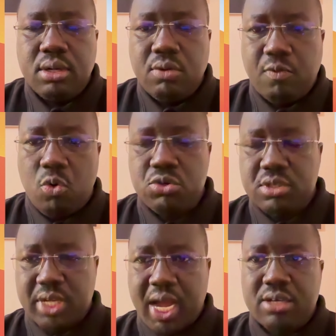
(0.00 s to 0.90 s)
Of course,
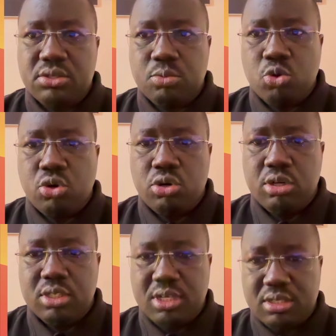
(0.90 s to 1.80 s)
the customer
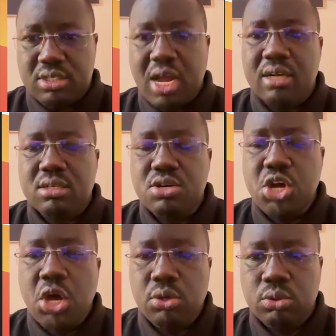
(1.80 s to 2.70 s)
does not
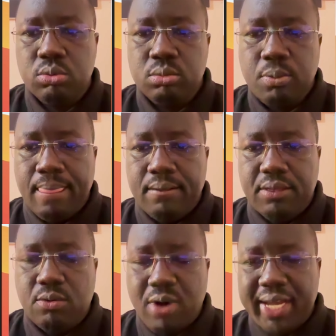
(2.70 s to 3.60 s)
know
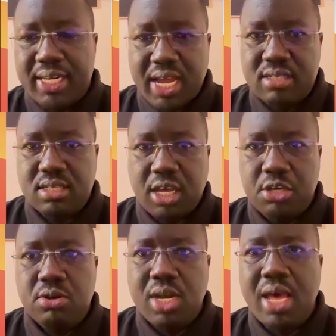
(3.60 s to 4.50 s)
the right
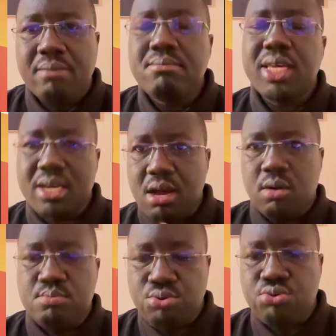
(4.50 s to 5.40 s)
SKU name in our
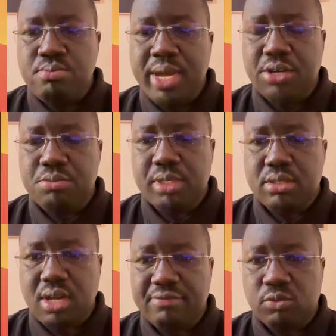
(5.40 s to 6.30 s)
Breww Management
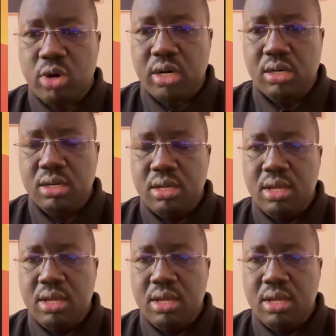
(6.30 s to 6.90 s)
Software